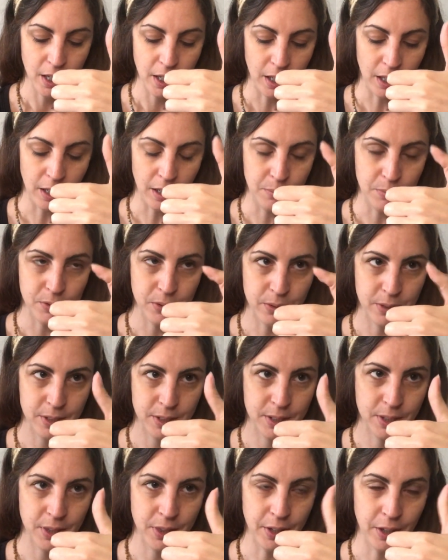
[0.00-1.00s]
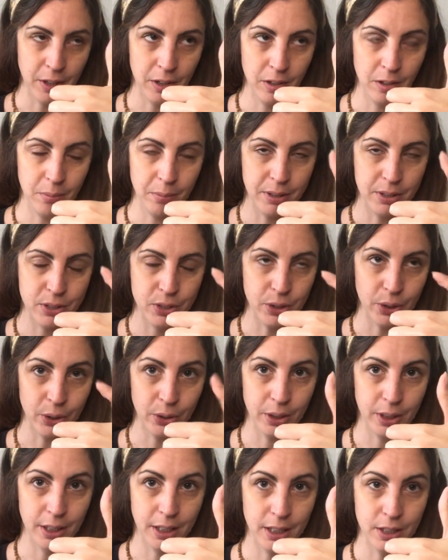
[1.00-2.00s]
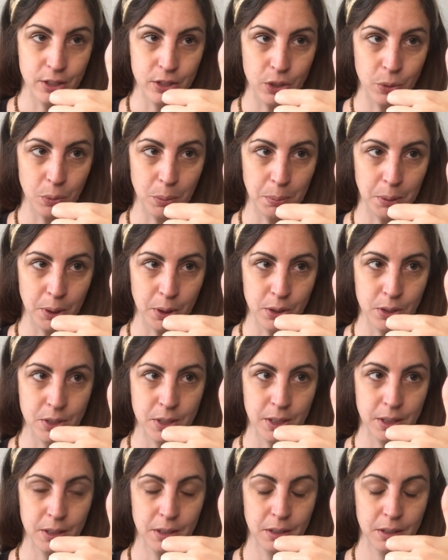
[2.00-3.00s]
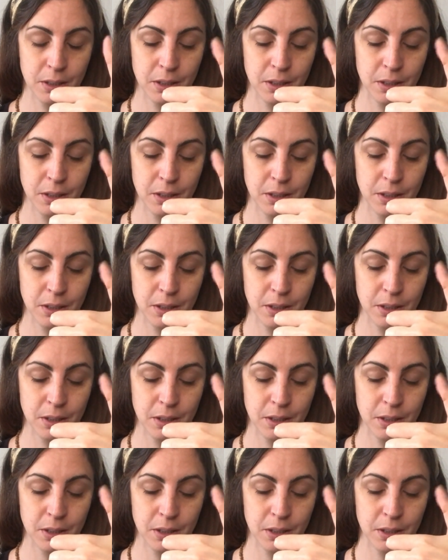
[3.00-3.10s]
So this thumb is turning into a person.